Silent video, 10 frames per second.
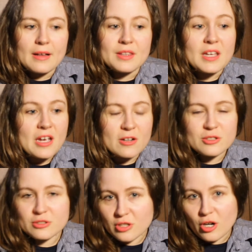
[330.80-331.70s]
The
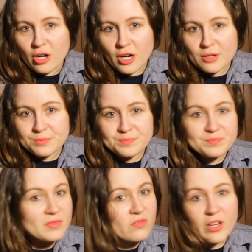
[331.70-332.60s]
characters are
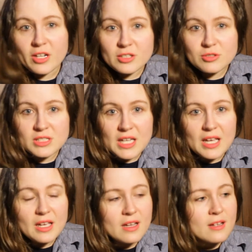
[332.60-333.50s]
very
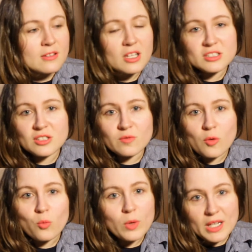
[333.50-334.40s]
interesting. Lots
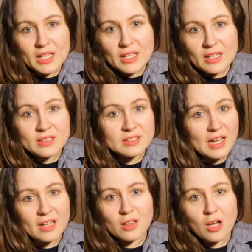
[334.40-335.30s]
of witty
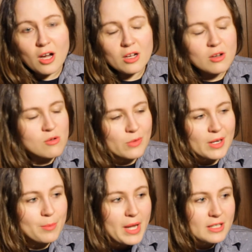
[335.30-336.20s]
dialogue,
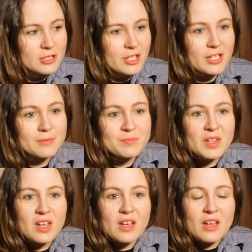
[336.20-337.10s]
witty banter.
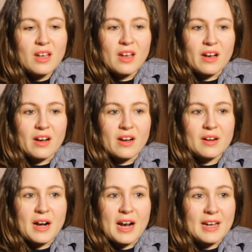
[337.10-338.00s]

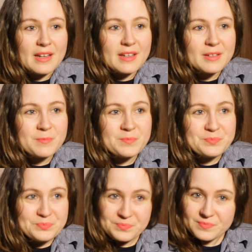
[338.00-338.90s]
I
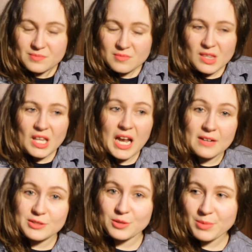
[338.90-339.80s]

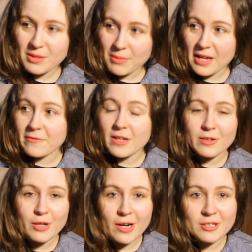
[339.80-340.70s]
have to admit my
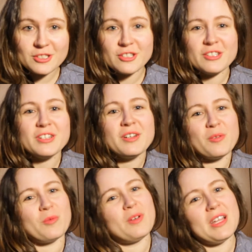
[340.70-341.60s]
favorite character
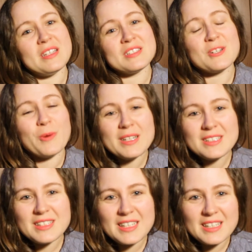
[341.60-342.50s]
is
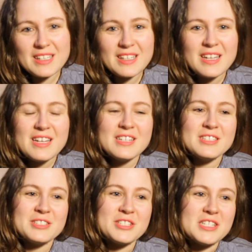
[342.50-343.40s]
Gwendolyn.
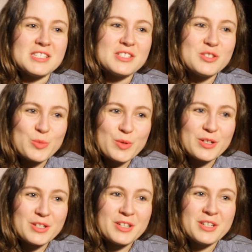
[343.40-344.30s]
She's
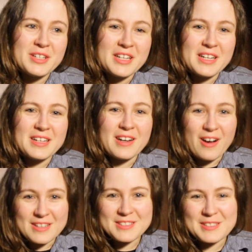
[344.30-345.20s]
super
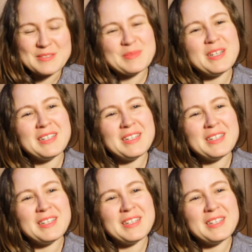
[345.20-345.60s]
awesome.